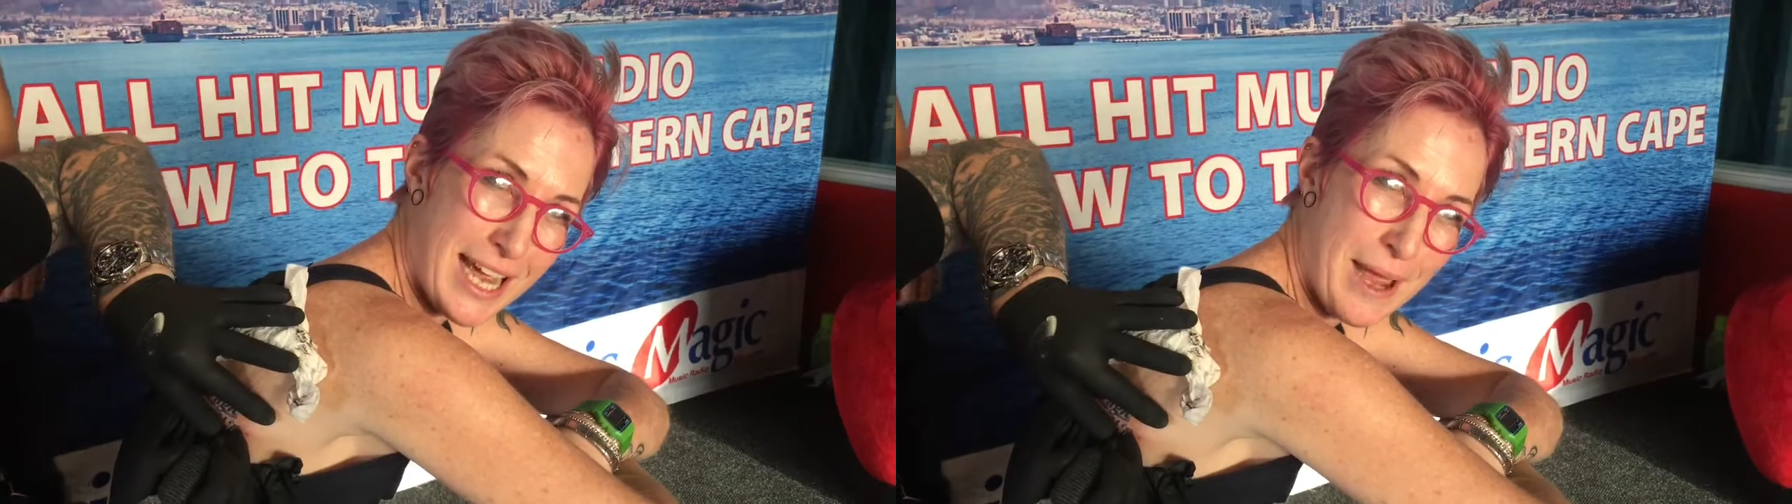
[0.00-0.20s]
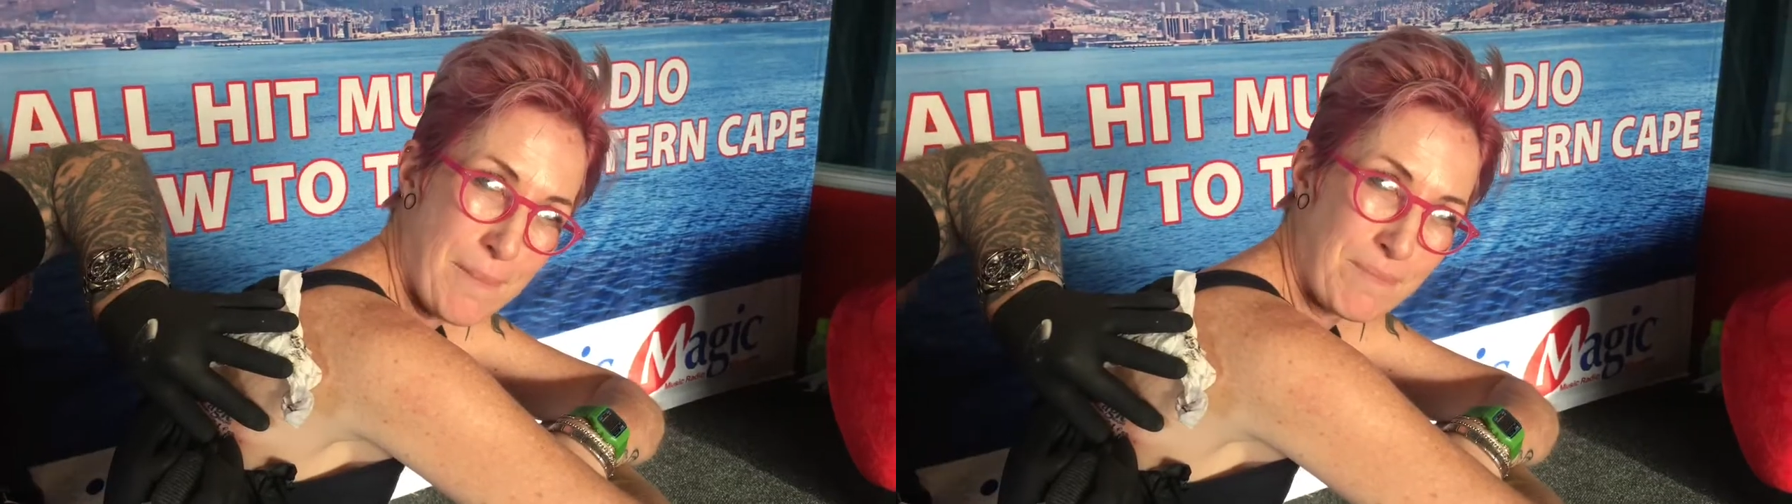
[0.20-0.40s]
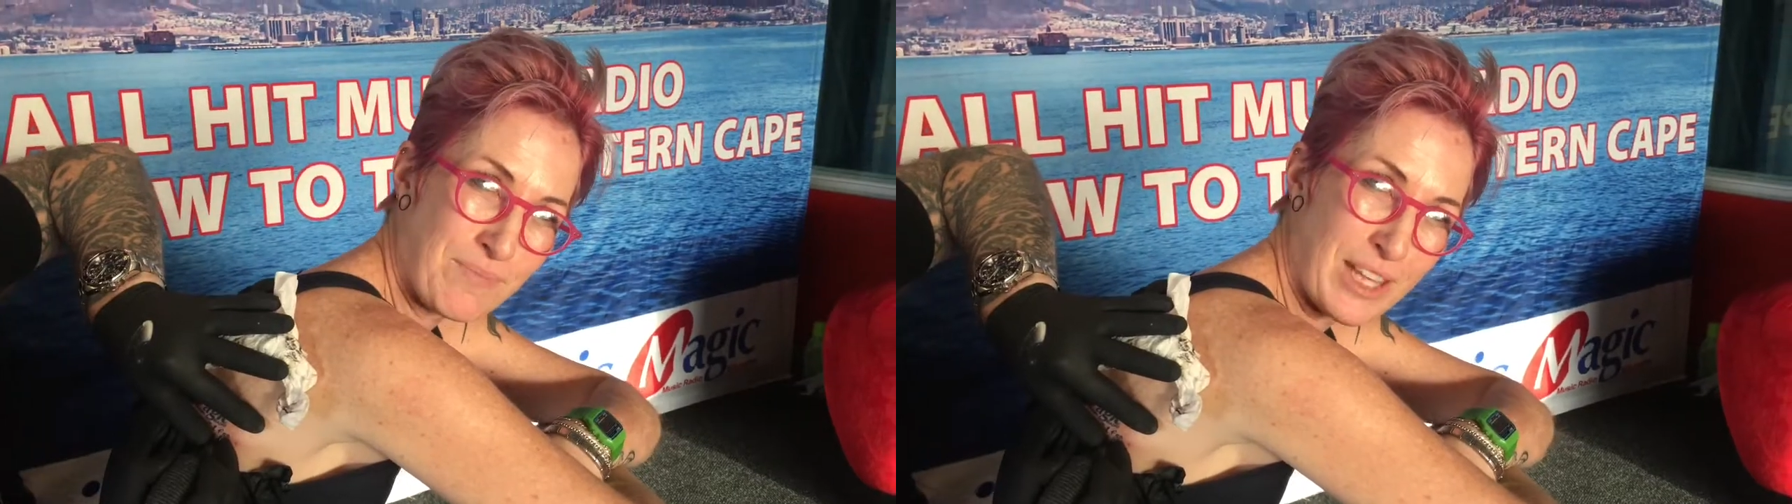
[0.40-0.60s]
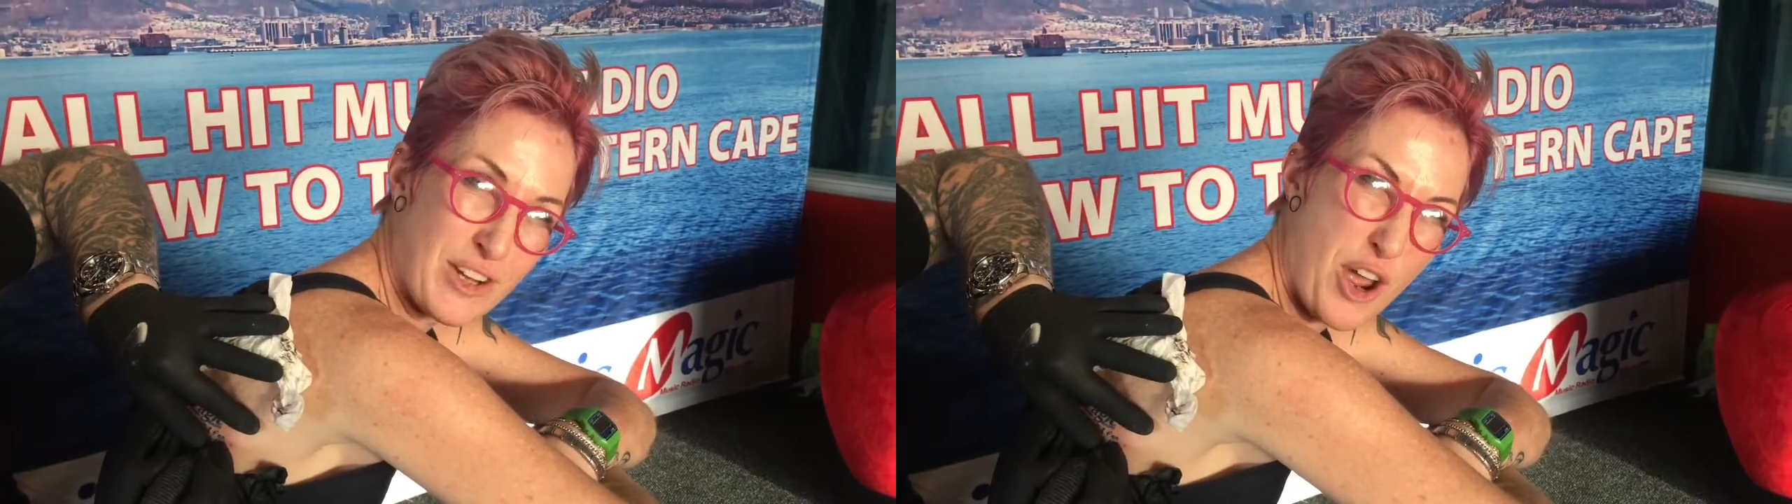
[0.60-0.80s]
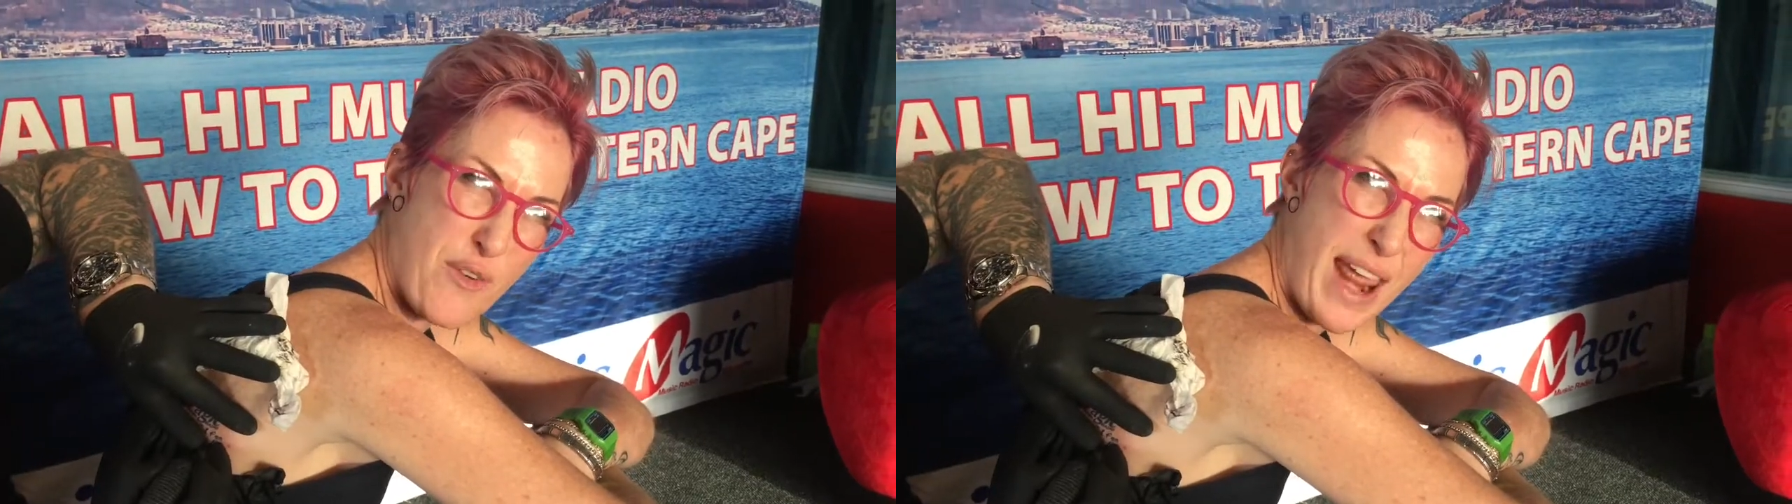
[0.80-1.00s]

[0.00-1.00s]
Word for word: Um, no